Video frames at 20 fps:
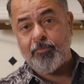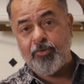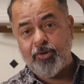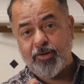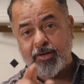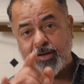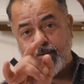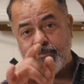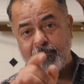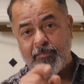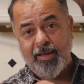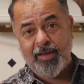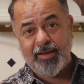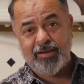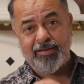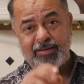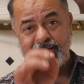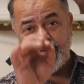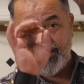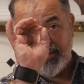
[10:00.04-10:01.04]
going to come
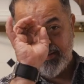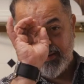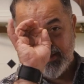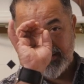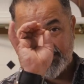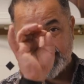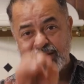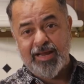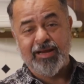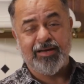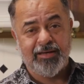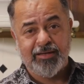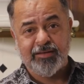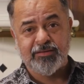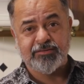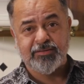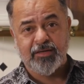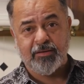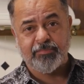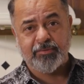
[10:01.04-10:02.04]
back exactly in
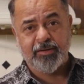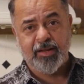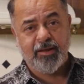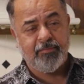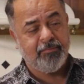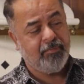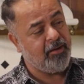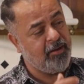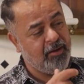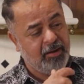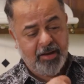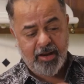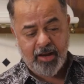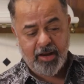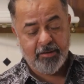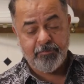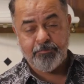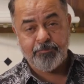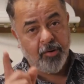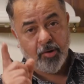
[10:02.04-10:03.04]
some time
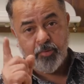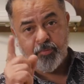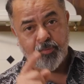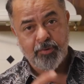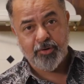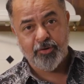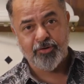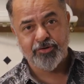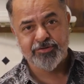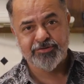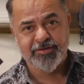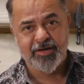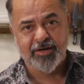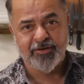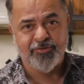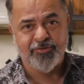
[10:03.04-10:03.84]
and boom, we're going to start